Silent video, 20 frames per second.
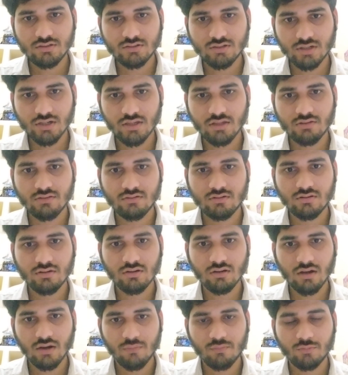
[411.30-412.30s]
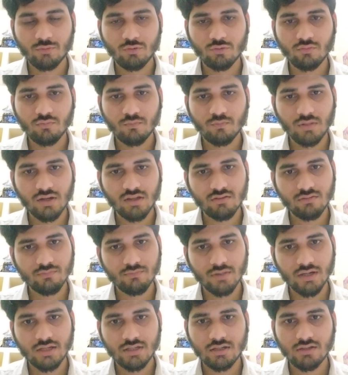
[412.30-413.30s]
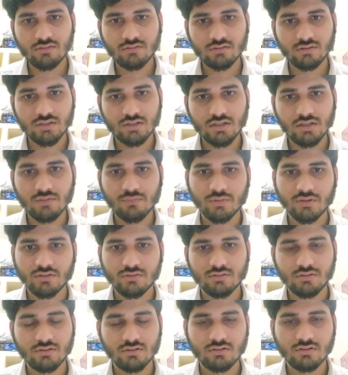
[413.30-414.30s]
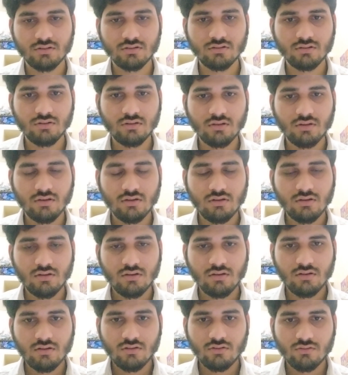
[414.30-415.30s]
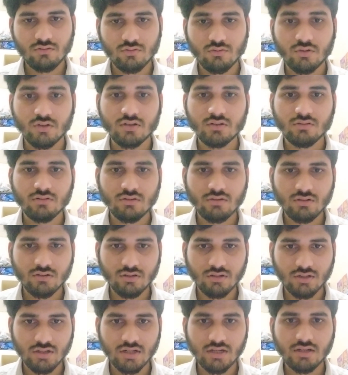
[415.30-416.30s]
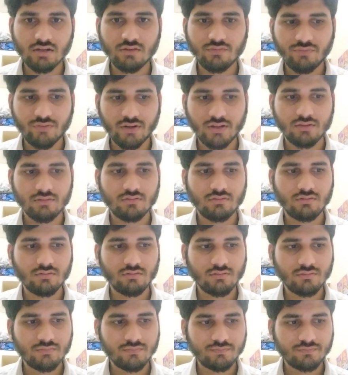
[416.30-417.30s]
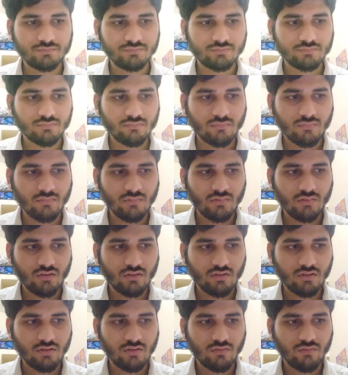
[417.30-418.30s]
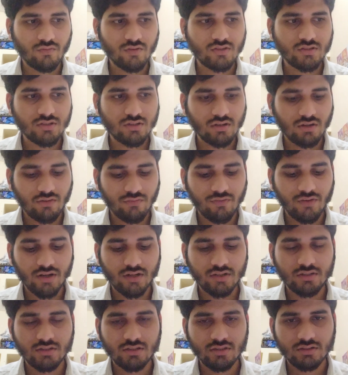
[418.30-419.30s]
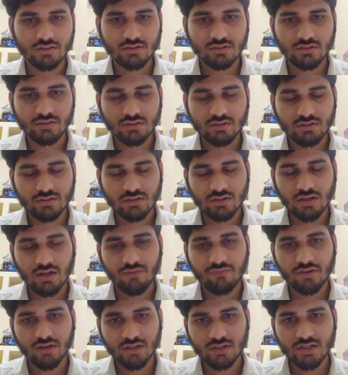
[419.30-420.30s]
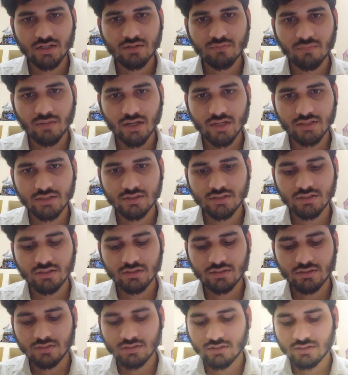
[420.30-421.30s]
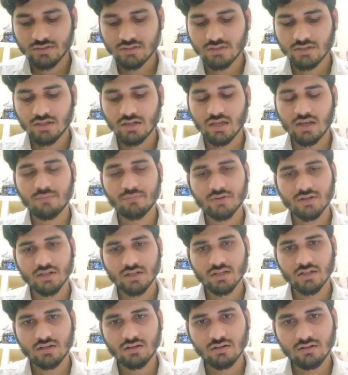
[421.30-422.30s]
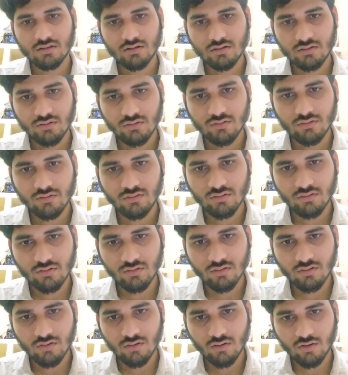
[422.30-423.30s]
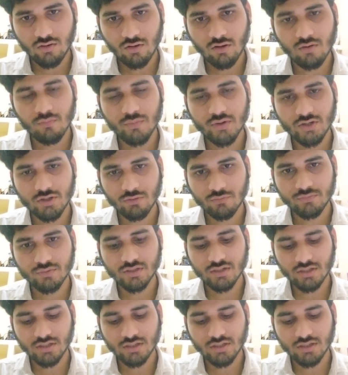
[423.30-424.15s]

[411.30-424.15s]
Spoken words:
traced up to plus minus 3%. So it is a great difference which affected by the elliptical orbit of the